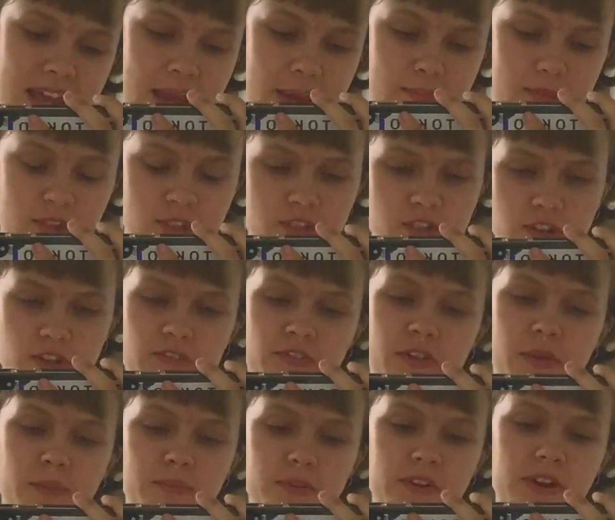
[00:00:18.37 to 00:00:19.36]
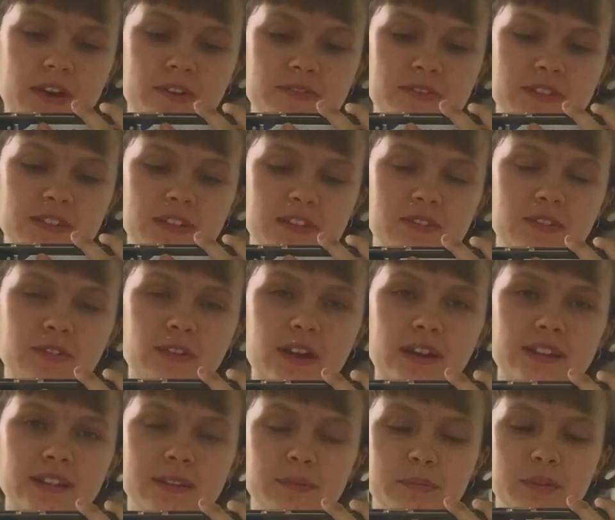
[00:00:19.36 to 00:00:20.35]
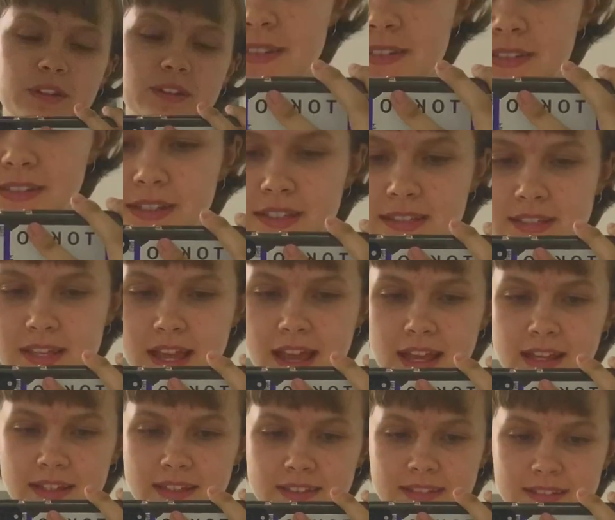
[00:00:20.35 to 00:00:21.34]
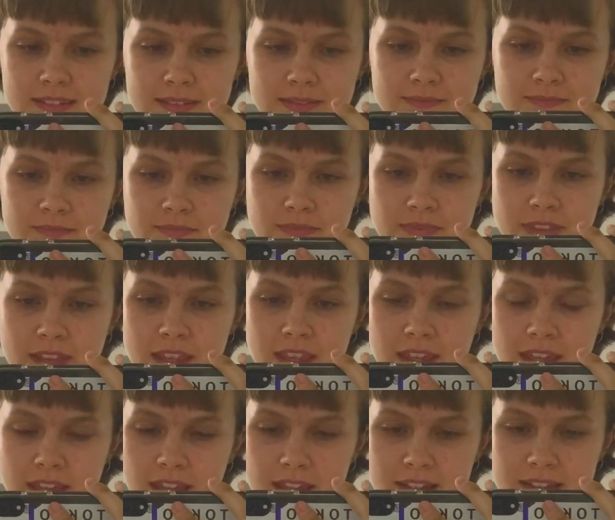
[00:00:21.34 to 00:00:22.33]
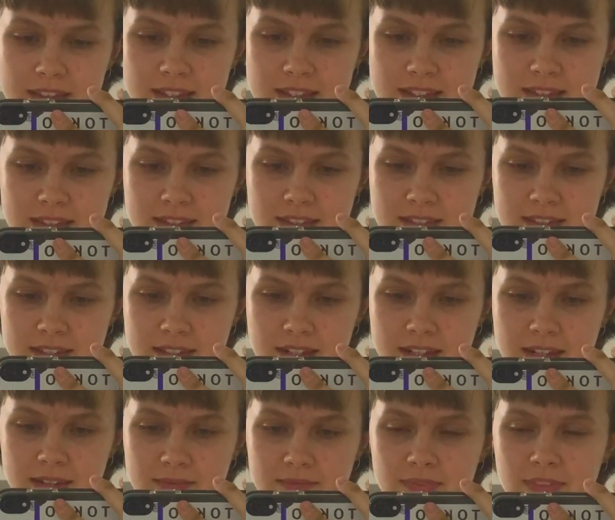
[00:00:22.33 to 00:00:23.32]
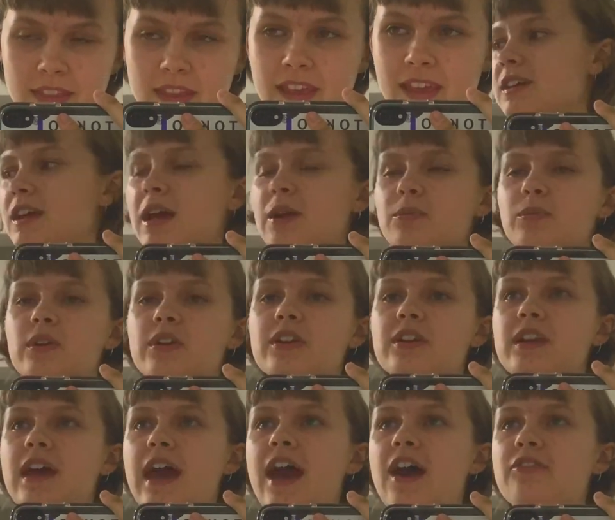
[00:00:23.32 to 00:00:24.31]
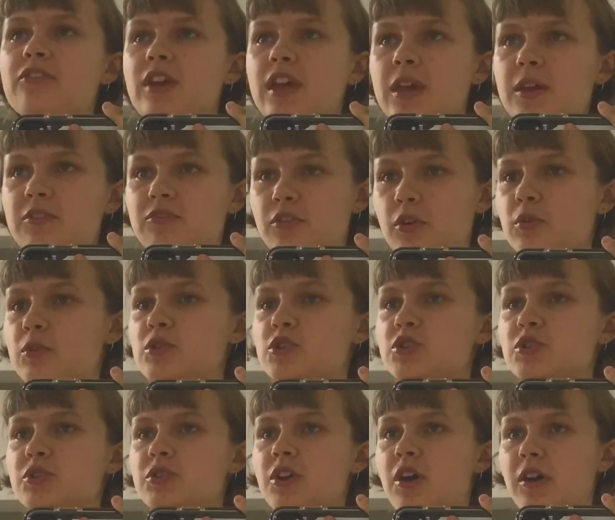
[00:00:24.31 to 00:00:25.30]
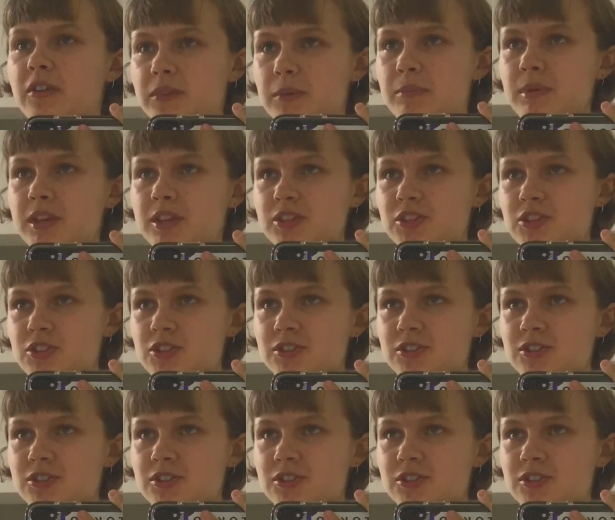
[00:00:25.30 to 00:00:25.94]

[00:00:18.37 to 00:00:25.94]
I'm not sure if I'm pronouncing it correctly, but this island and this city. And we're gonna have a photo shoot on the beach.